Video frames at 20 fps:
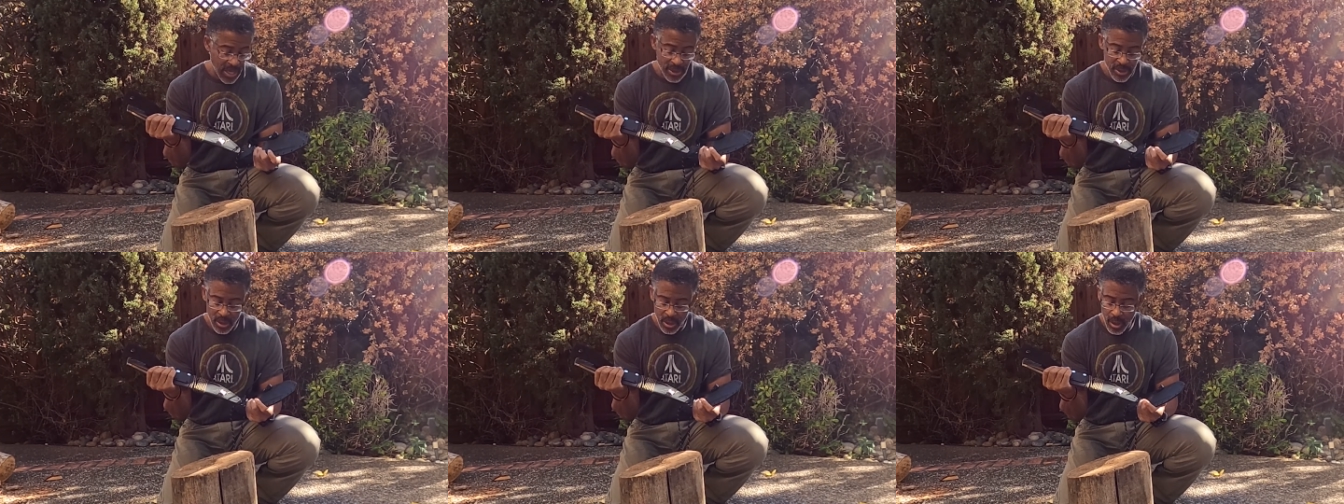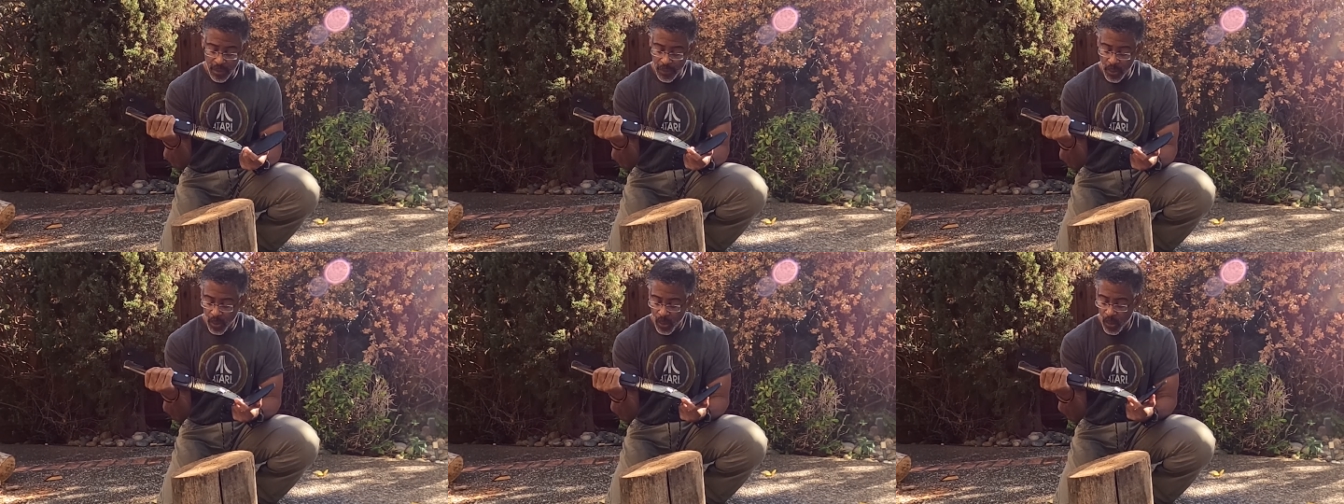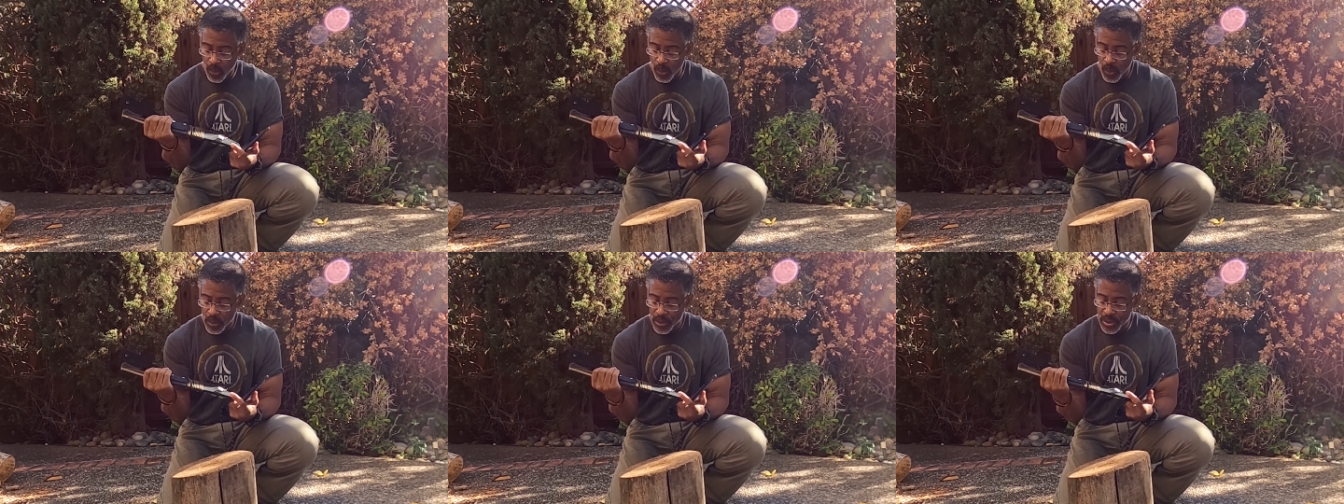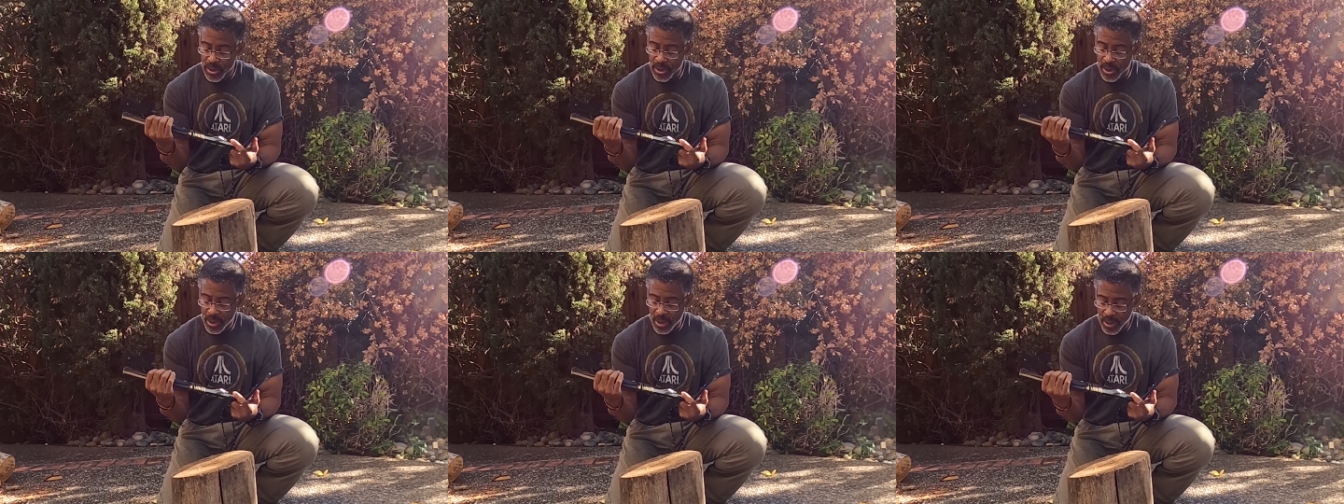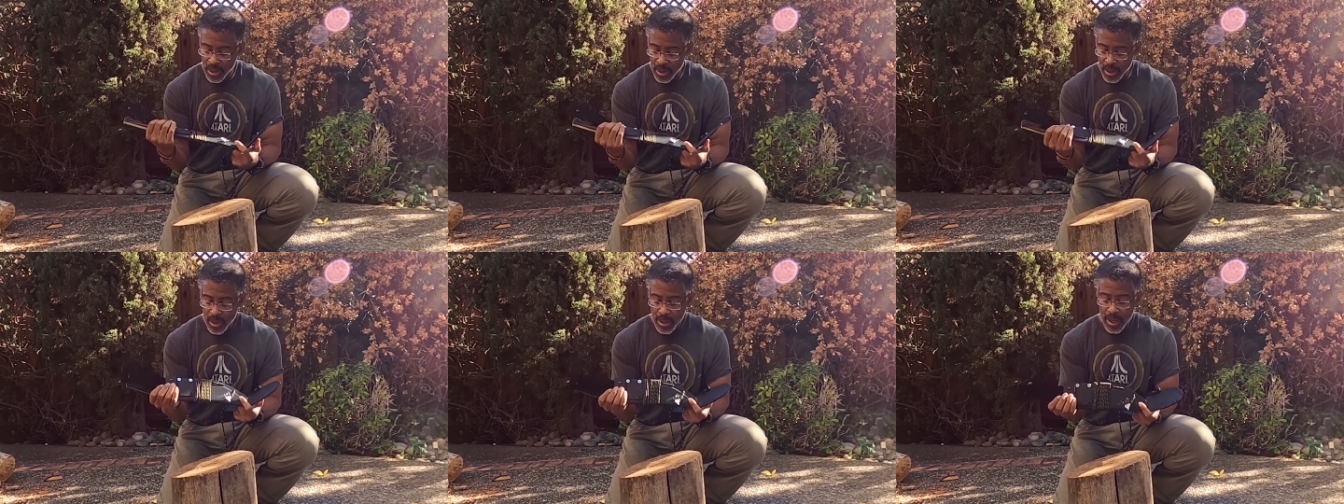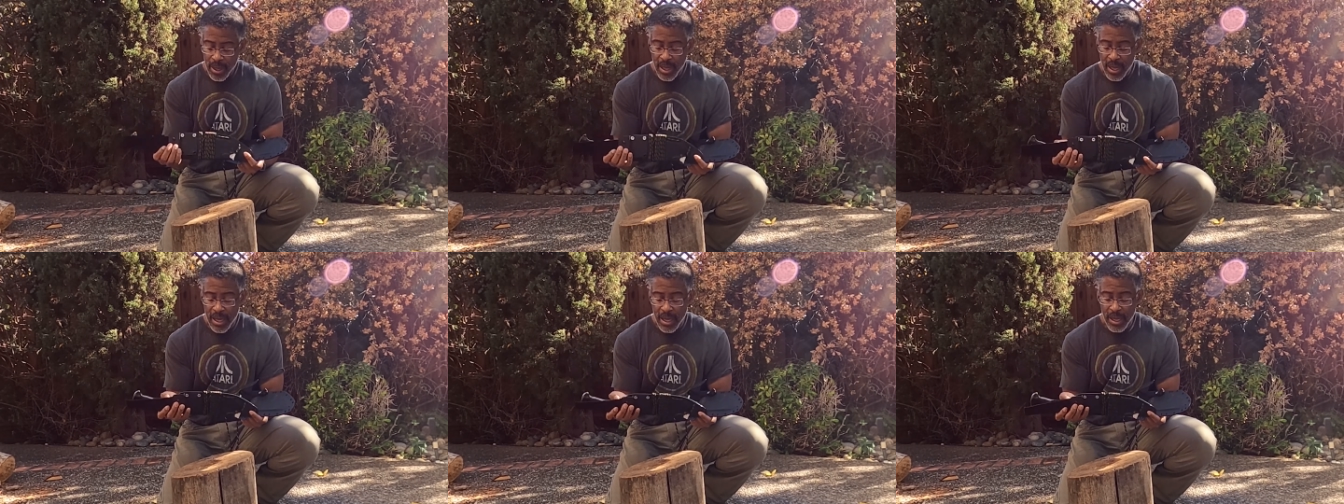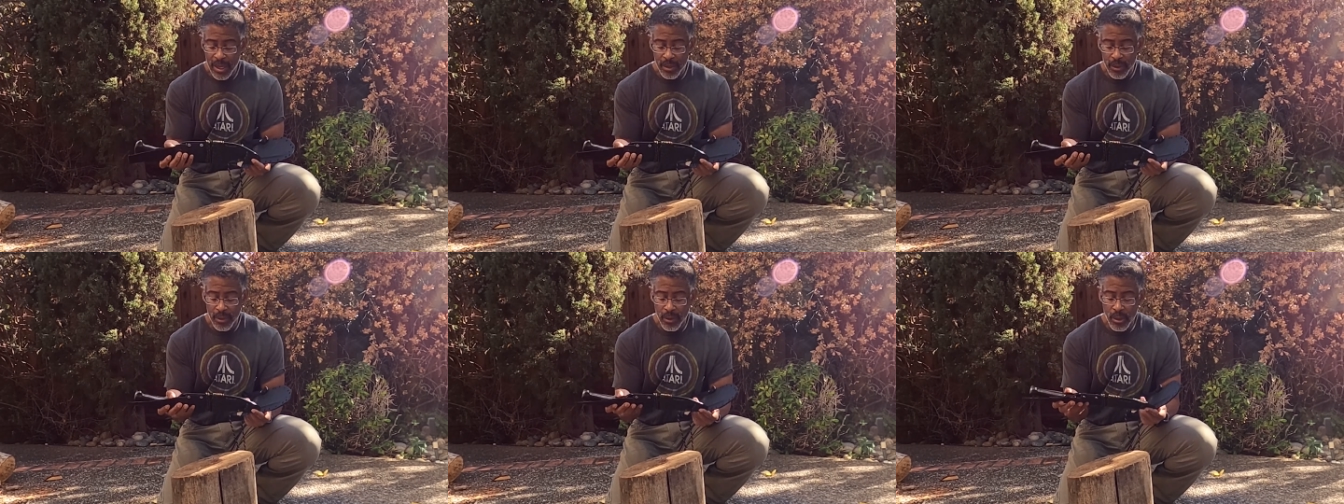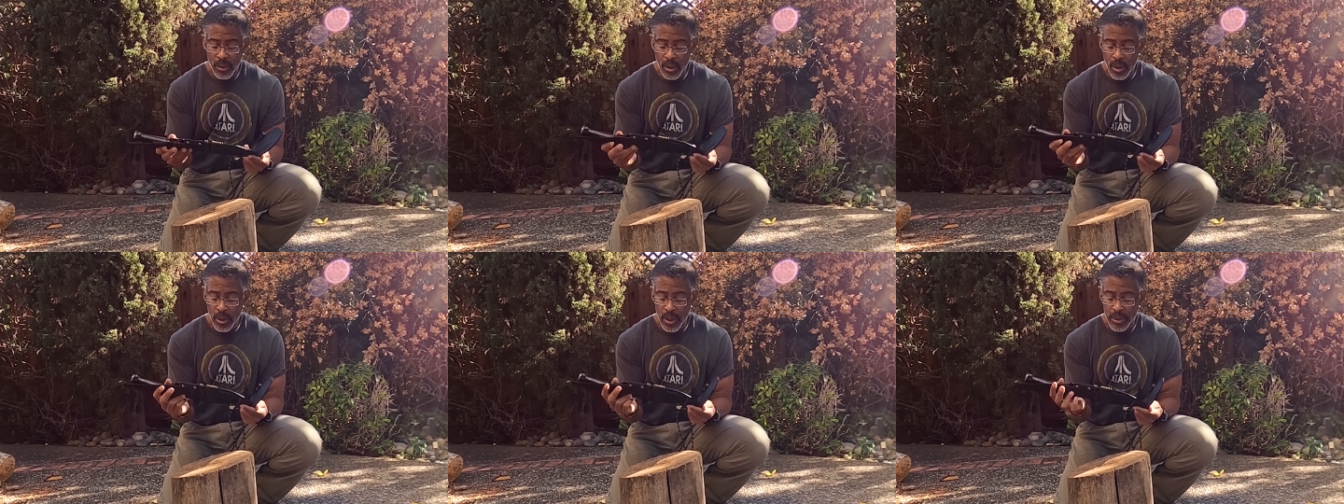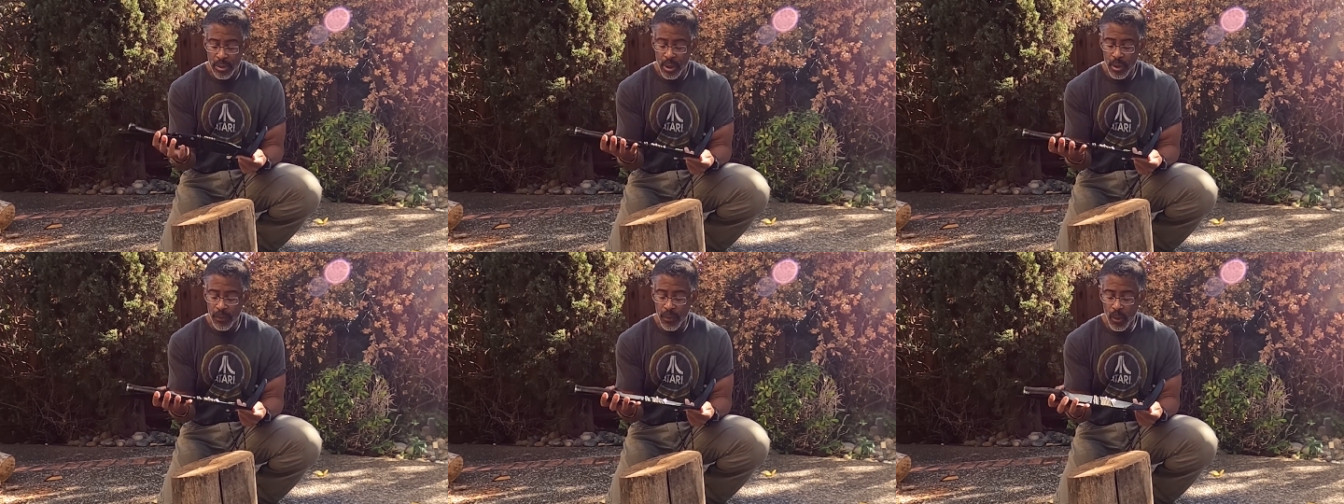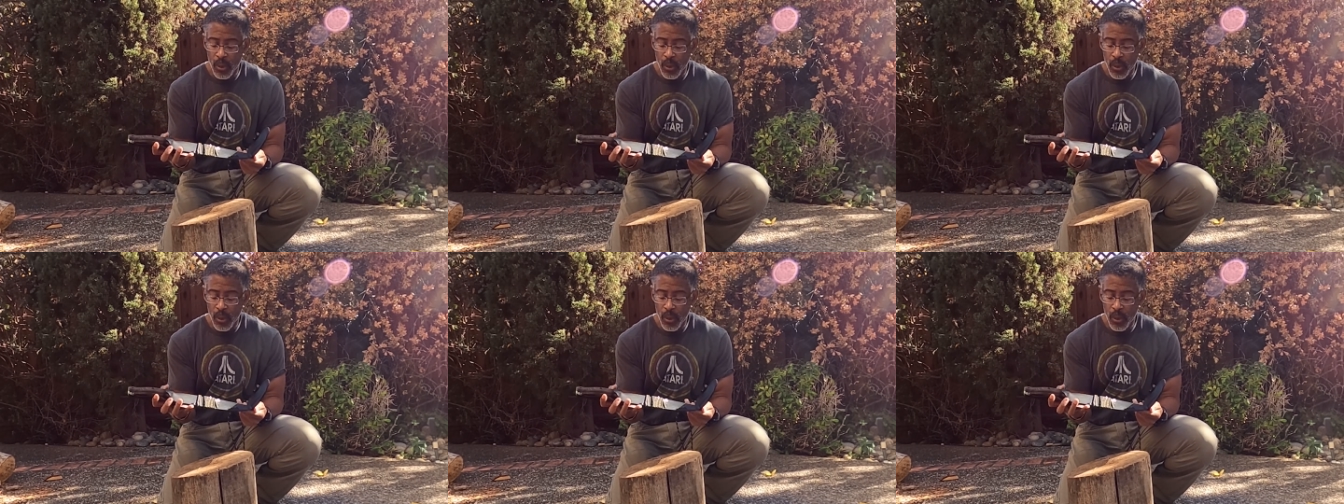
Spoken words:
has enough holes, and there are enough